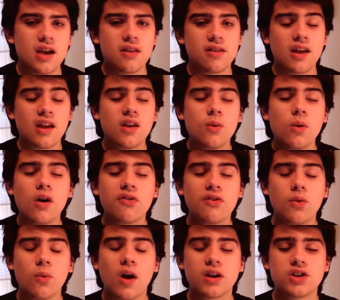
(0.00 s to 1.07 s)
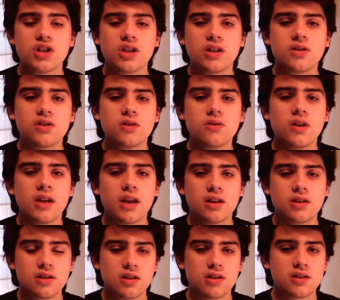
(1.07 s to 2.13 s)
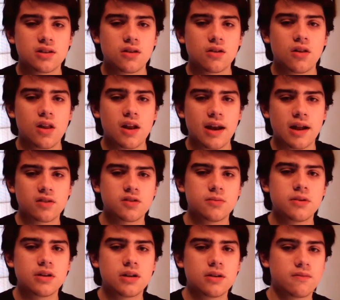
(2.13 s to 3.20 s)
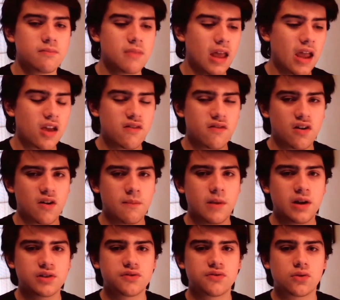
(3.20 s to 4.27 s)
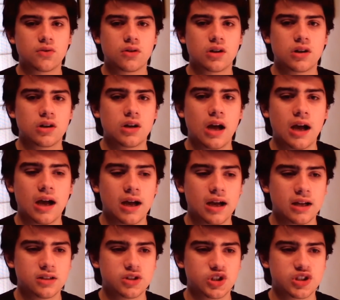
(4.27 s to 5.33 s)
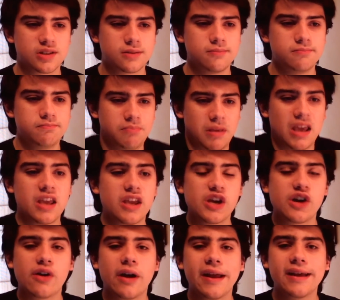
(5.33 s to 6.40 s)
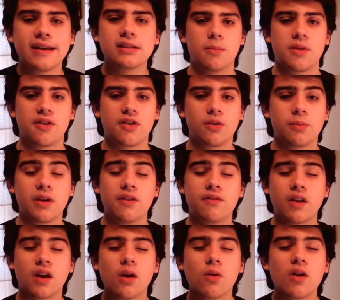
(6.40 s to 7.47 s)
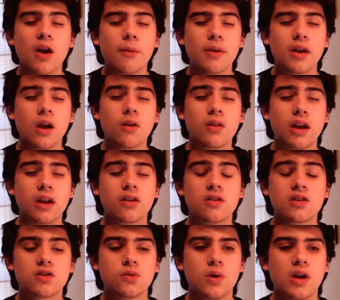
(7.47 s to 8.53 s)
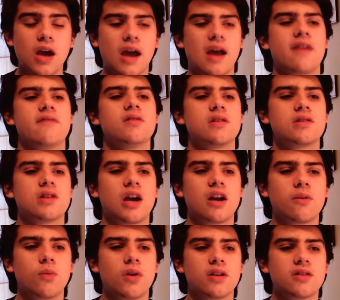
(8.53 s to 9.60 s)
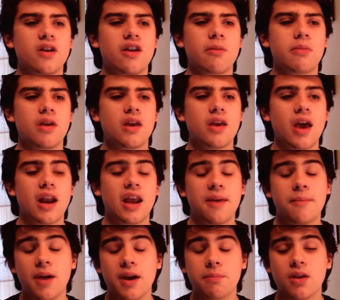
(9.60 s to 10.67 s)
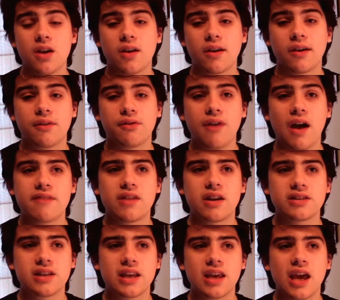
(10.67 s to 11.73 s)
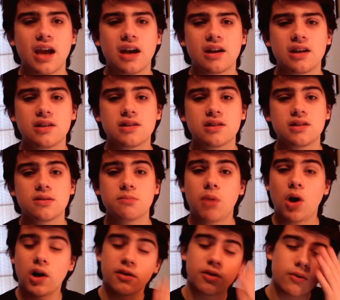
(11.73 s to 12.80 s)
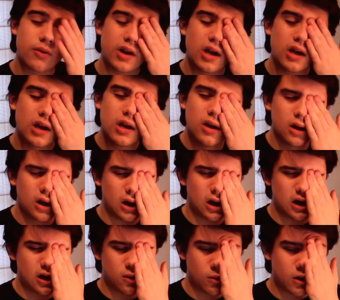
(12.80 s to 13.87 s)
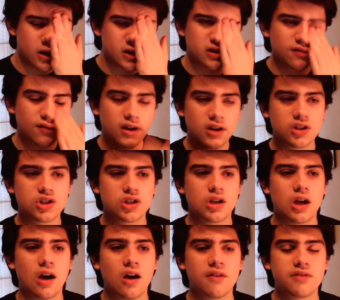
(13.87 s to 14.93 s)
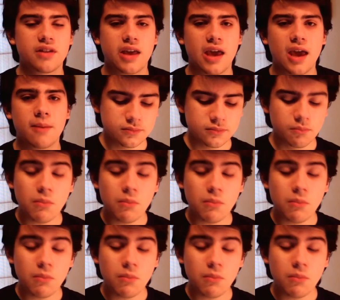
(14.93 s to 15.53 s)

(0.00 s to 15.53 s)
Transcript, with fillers: Thank you all for watching and tuning into this little announcement. Thank you very much for uh, just being here, I guess. There'll be a video coming out later this week. I haven't decided what it's going to be yet. It might be a Five Nights at Candy's Part 3, uh, where I just finish off the game.